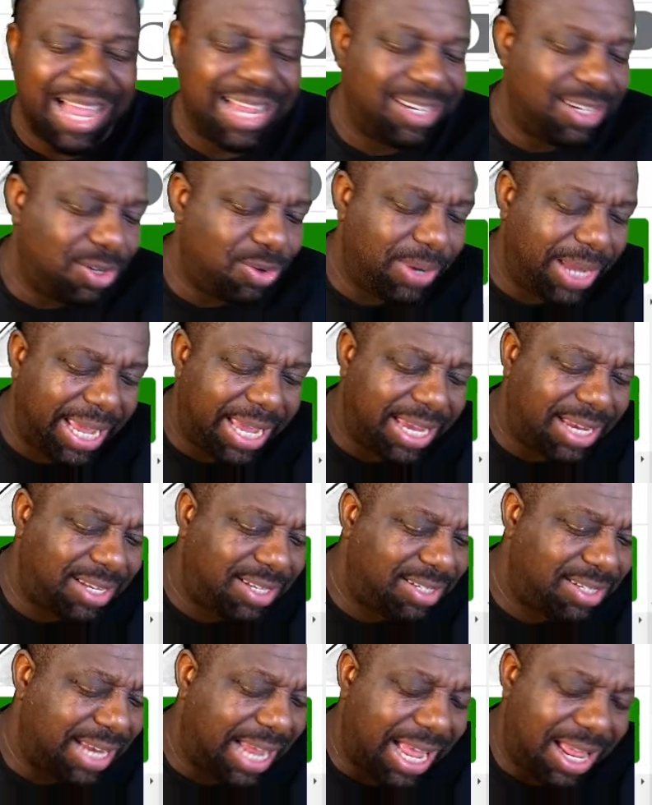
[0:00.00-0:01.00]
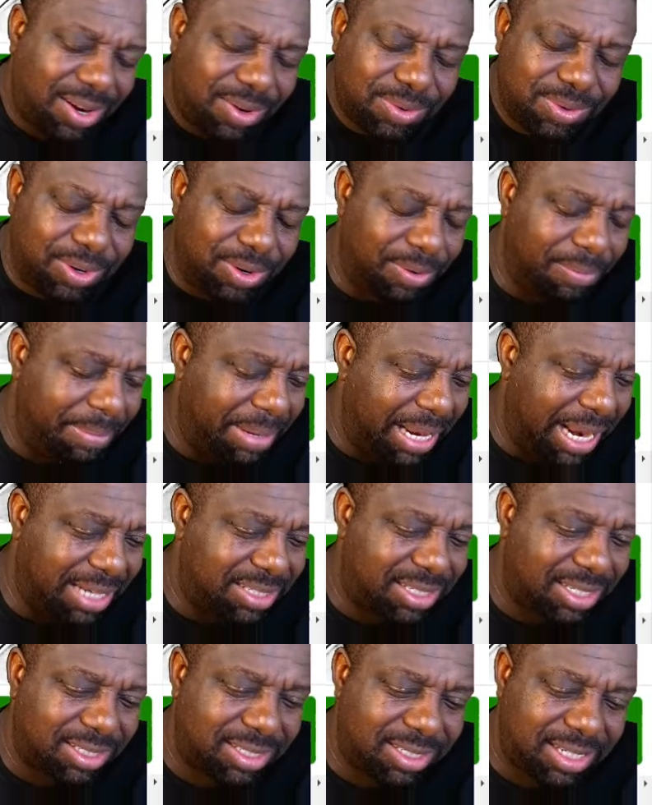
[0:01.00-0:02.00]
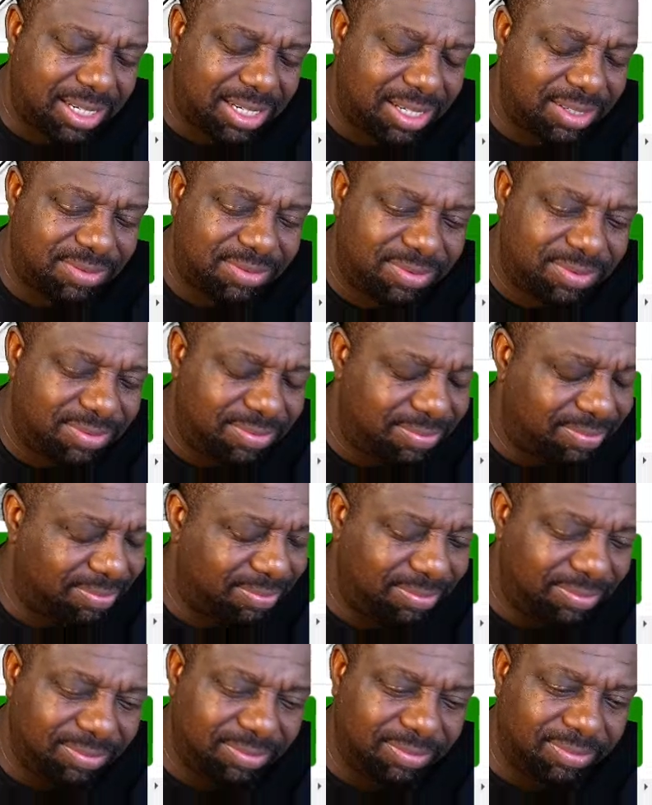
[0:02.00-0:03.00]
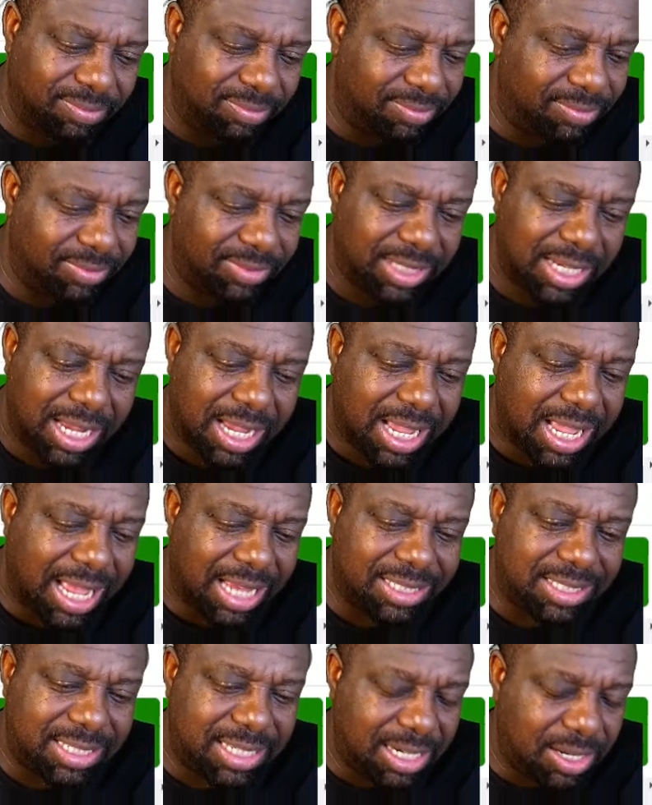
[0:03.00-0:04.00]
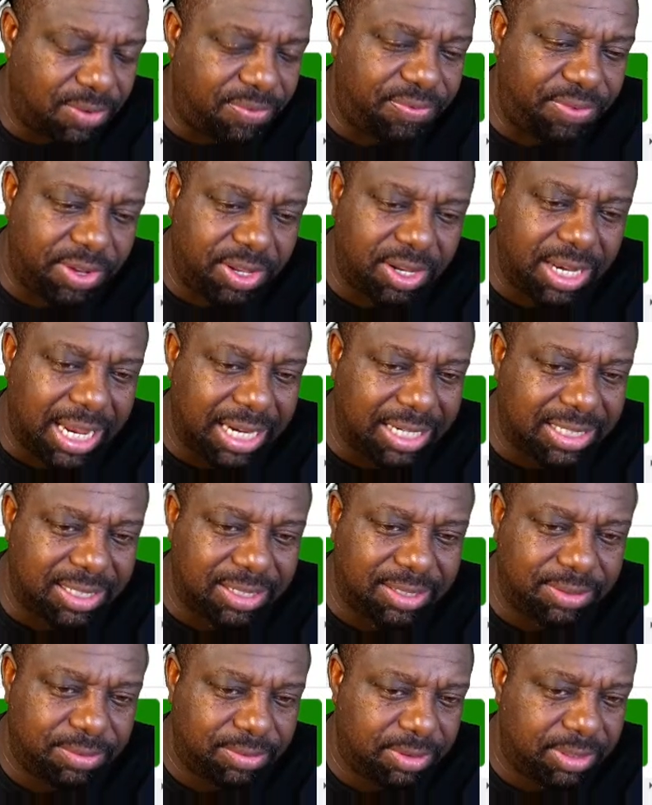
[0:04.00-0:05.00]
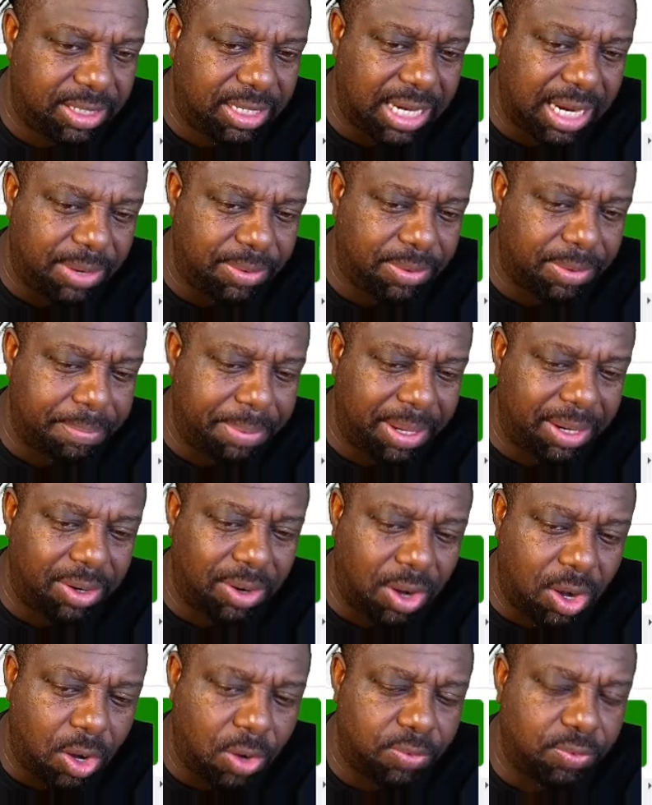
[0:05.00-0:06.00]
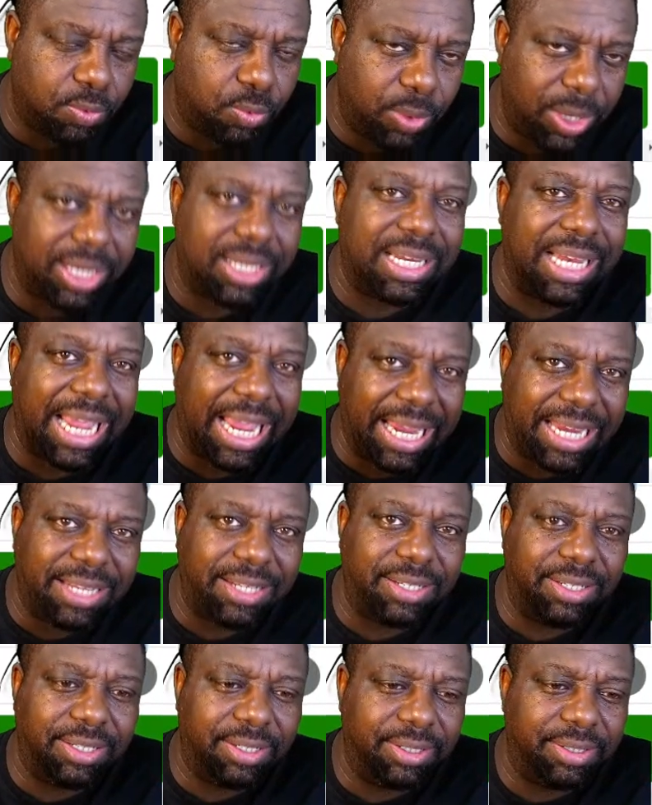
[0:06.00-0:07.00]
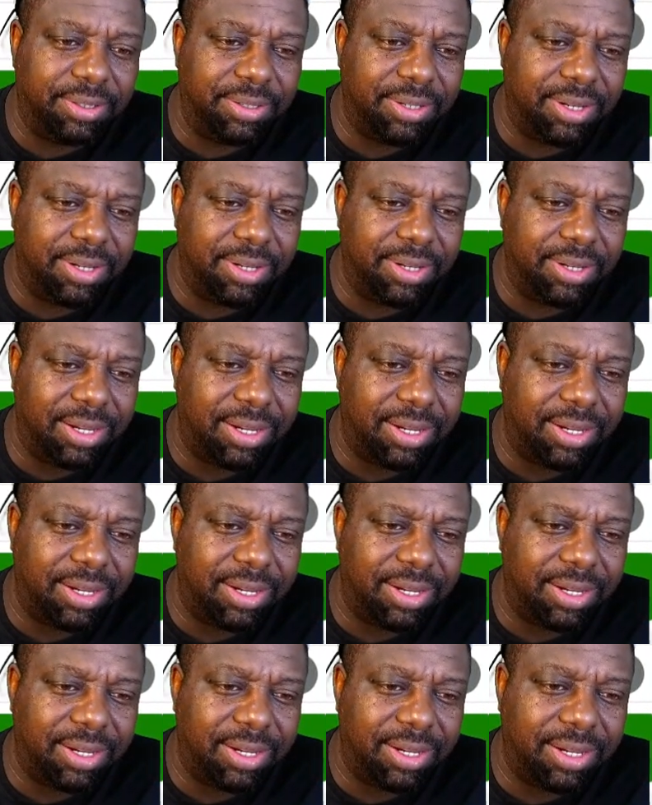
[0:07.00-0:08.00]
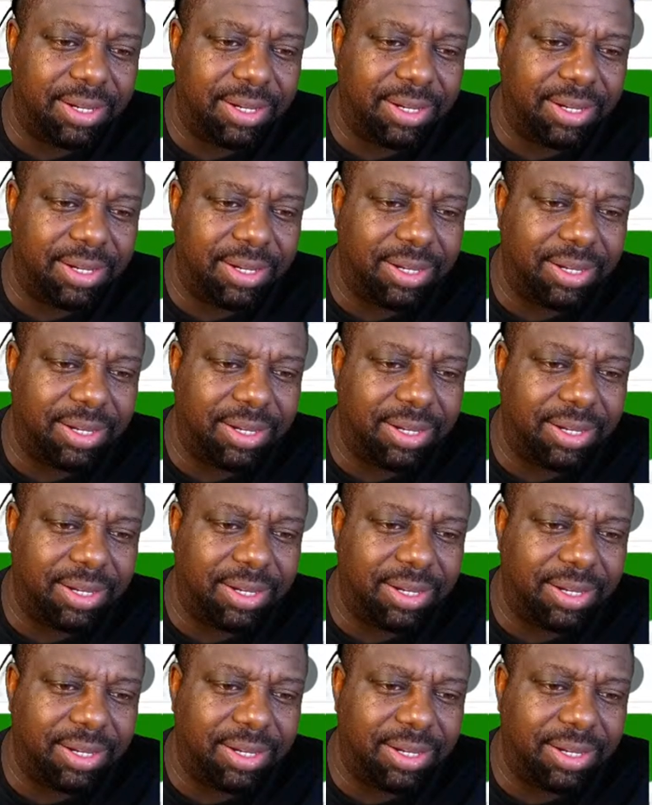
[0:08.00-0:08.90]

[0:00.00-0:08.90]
I know Aiton. I don't know, man. I just didn't. Mm, I still feel like they were better off with Aiton, Phoenix. I just didn't.